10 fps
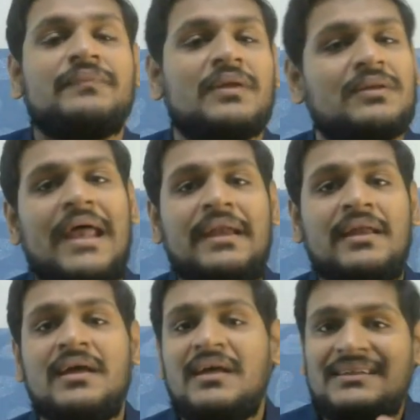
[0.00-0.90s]

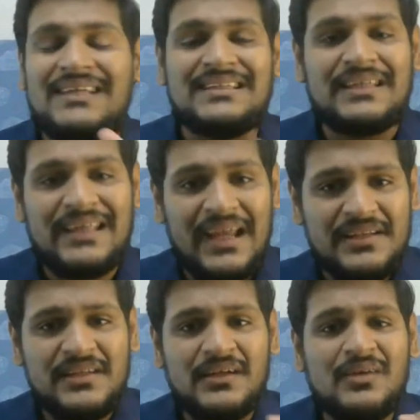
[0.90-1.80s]
right just
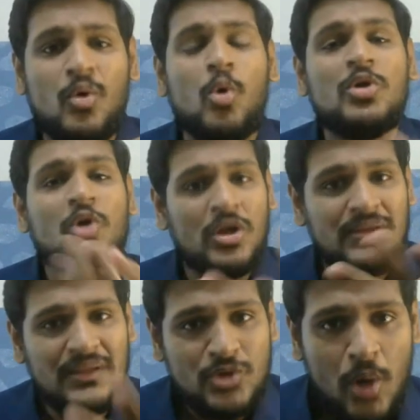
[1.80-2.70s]
get a hold on
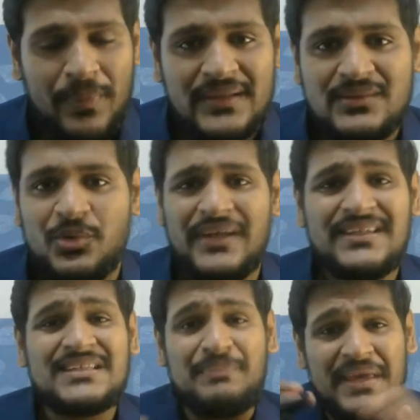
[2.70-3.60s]
the topics okay
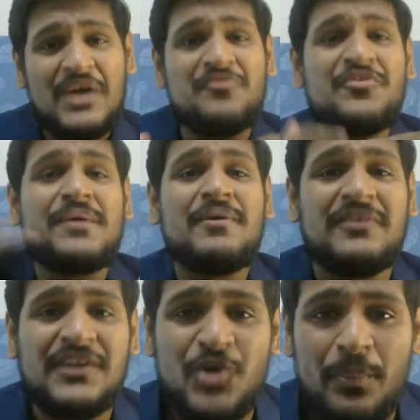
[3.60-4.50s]
just be comfortable
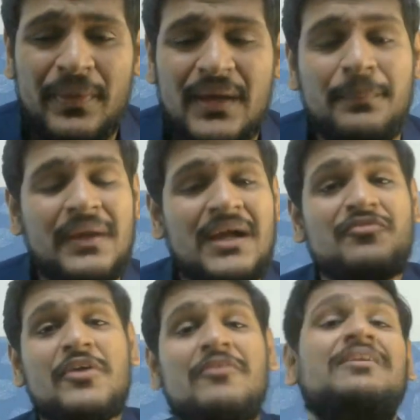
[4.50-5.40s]
with the topic be
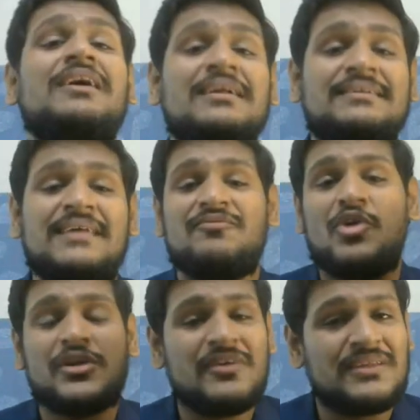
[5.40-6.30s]
comfortable with the concept
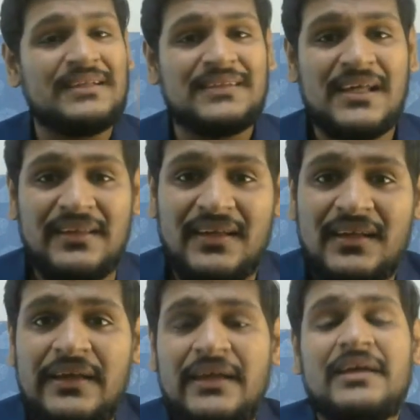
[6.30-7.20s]
whatever things are there
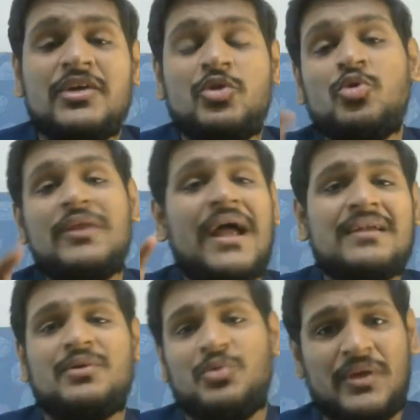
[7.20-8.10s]
know
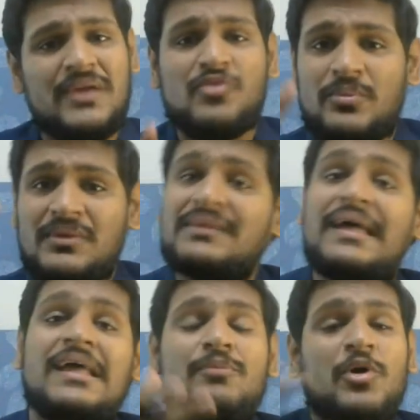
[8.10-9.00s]
that okay from the
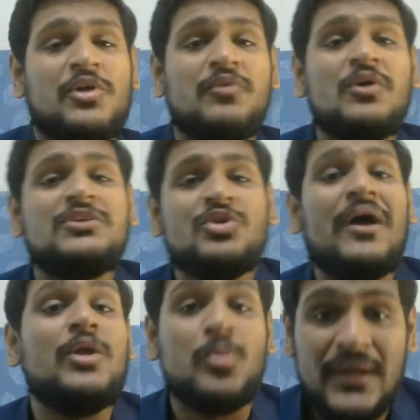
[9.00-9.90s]
theory point of view also
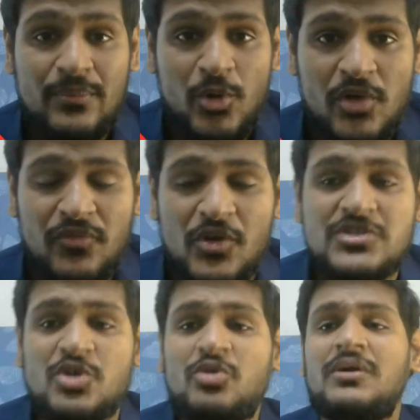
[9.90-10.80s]
and numerical point of view
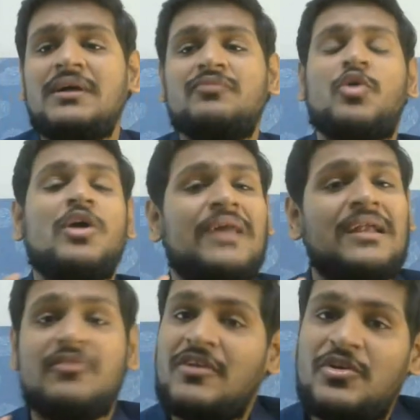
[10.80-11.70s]
also for
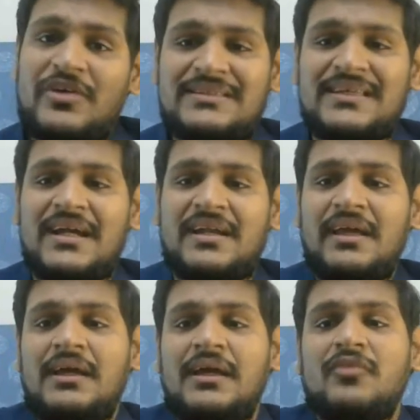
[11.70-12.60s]
that we will use ncert
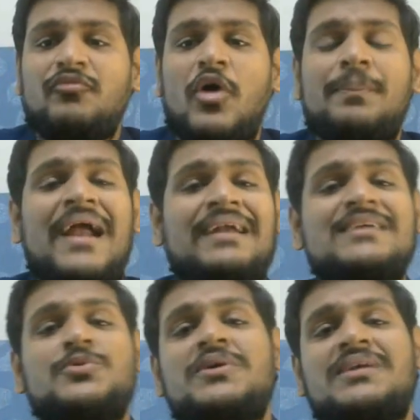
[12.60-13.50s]
for
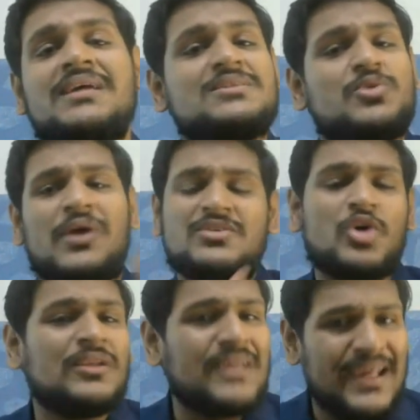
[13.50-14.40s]
practice questions you can
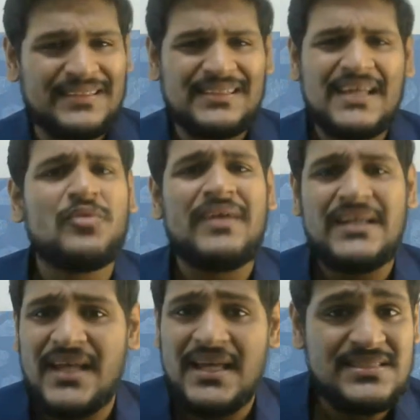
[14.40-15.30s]
solve the exercise of
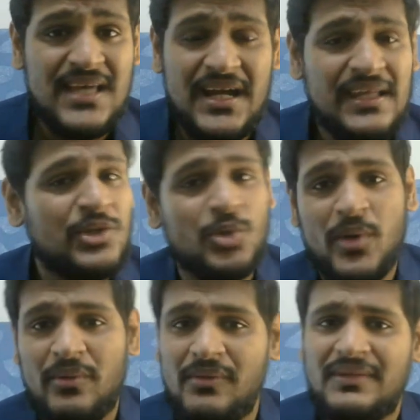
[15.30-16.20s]
ncert no
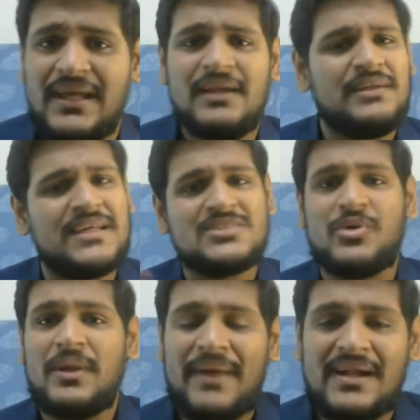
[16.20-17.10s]
problem in that yes you
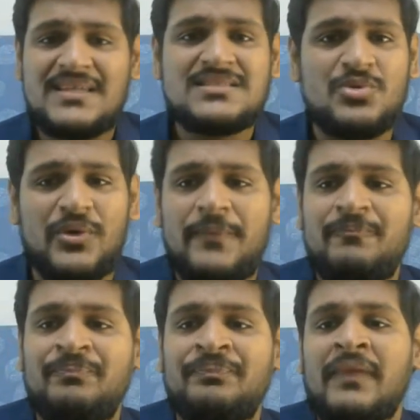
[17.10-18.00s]
can practice okay
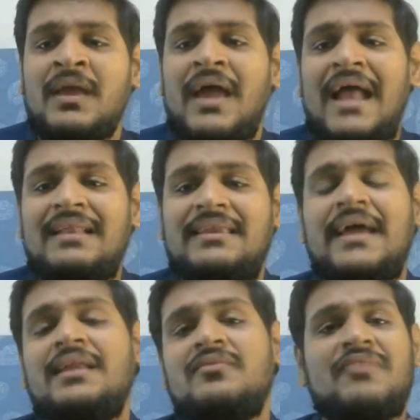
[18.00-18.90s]
and
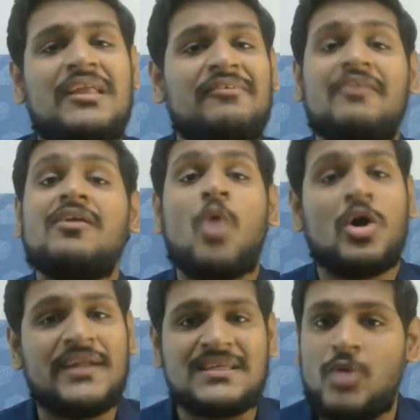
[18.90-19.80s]
then whenever our
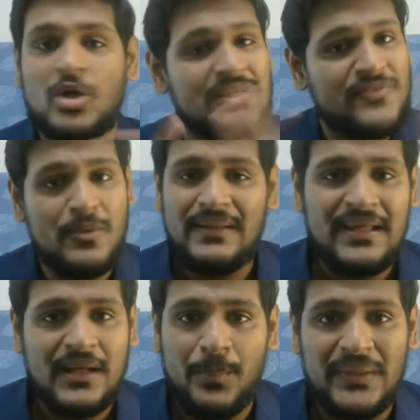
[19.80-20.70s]
mock test mock test will be
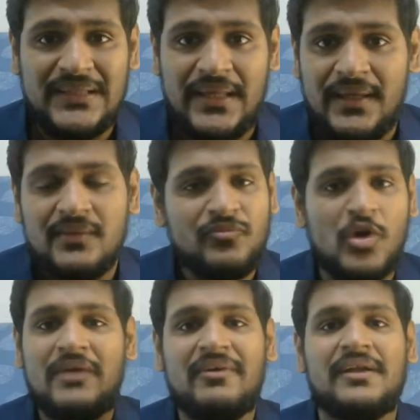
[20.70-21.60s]
there compulsory
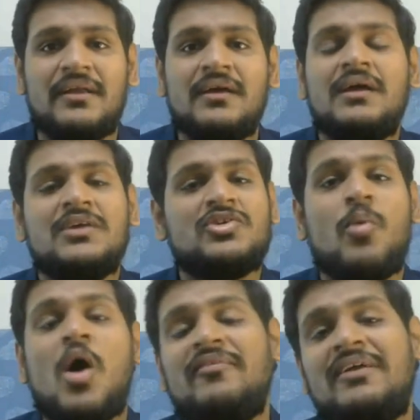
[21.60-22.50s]
for aviator so
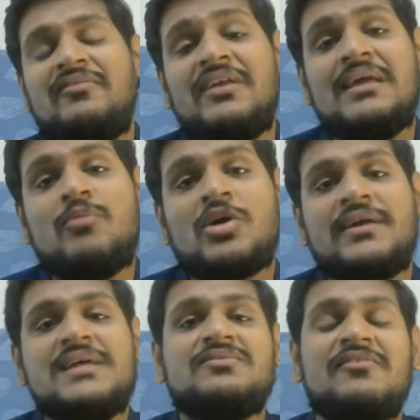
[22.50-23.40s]
with the mock
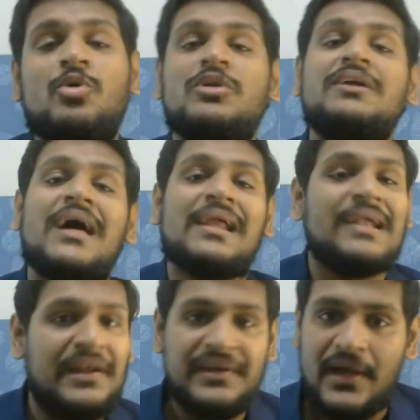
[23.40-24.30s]
test we will only target
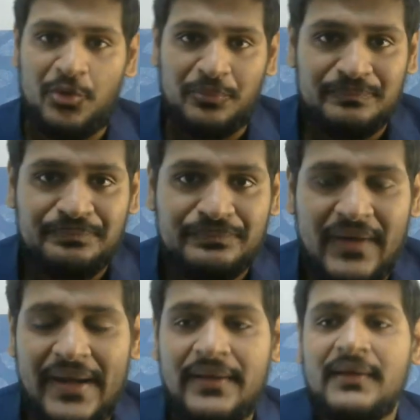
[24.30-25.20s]
ntro
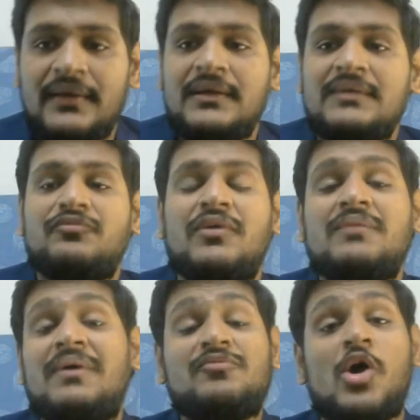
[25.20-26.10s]
right for
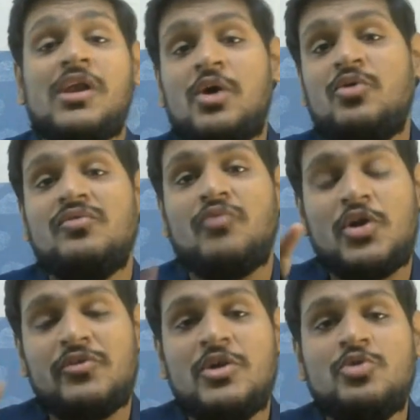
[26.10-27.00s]
But for now,
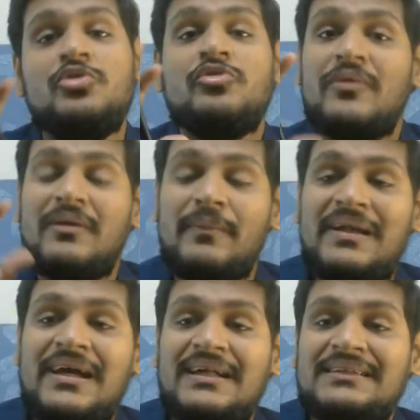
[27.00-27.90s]
what you will do, you will
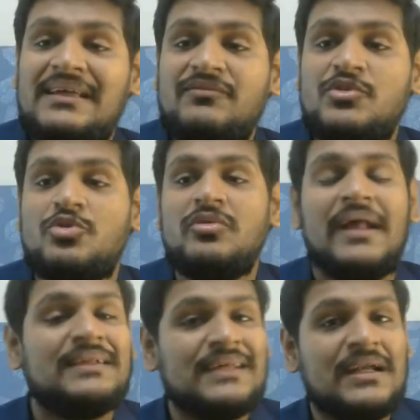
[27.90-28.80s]
build the concept through
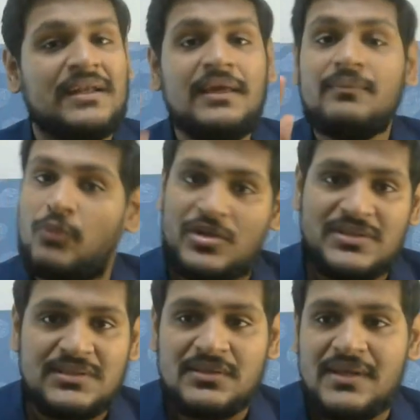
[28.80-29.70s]
NCERT
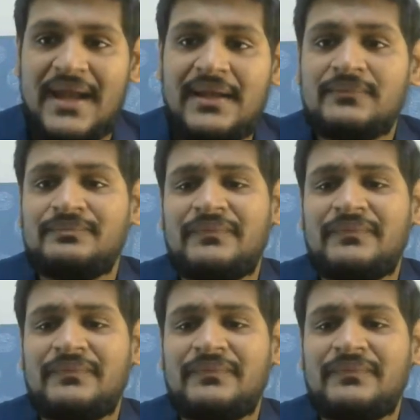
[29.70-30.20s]
books, right?